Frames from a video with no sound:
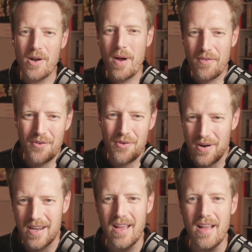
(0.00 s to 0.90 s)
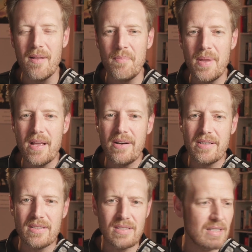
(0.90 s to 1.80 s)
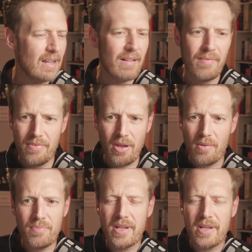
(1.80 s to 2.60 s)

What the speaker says: for free because the